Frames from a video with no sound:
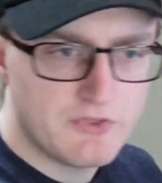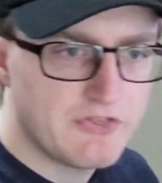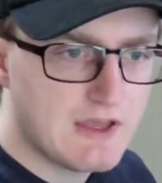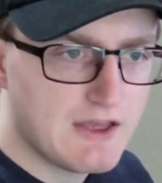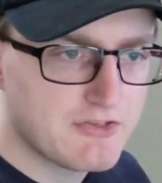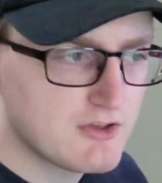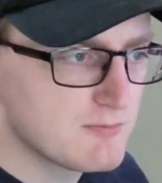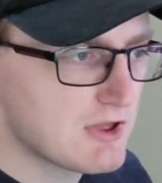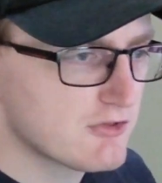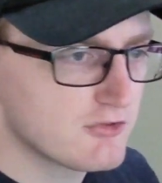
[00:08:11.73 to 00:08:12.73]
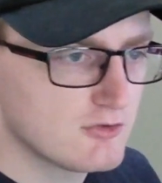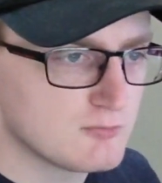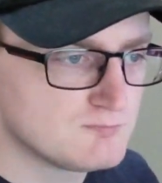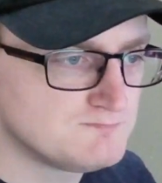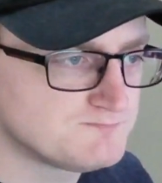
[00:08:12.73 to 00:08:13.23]
with the SN
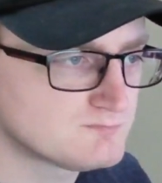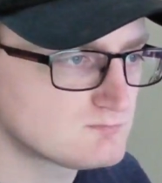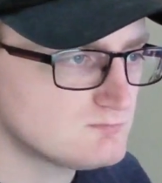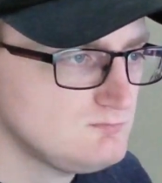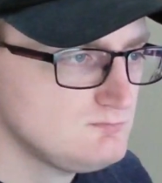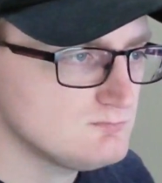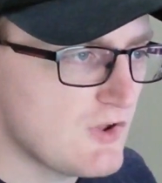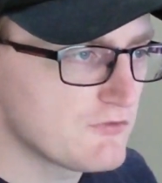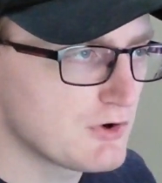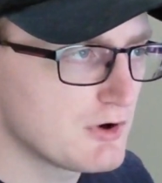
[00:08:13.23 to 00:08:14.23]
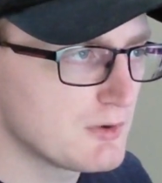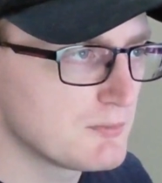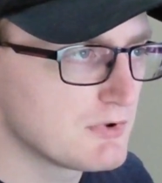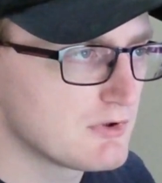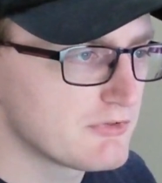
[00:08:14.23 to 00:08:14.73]
Pixel
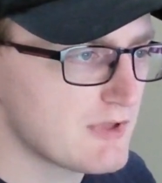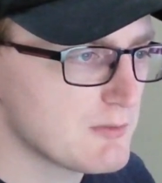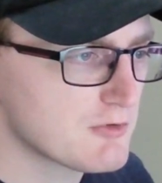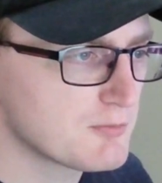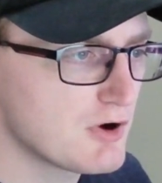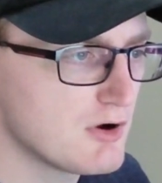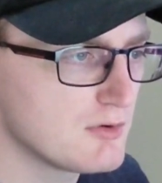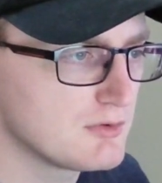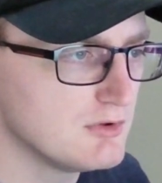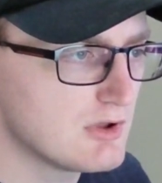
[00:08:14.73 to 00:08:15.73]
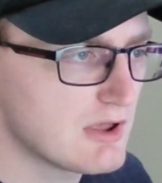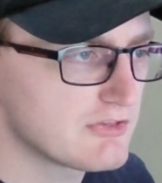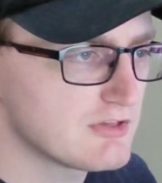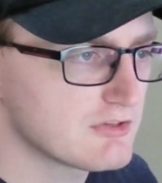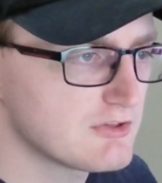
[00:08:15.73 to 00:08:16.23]
from Sabers Pro, you get
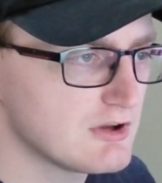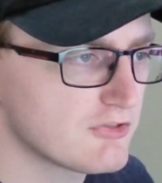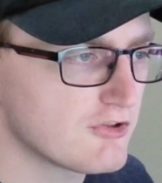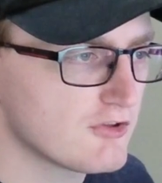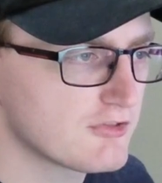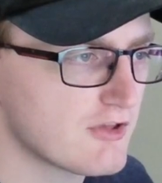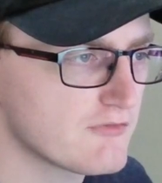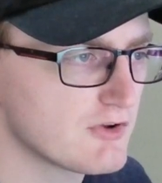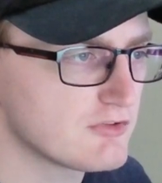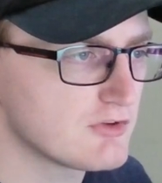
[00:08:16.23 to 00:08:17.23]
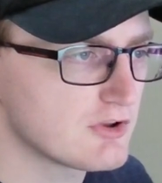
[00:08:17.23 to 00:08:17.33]
16 installed sound fonts.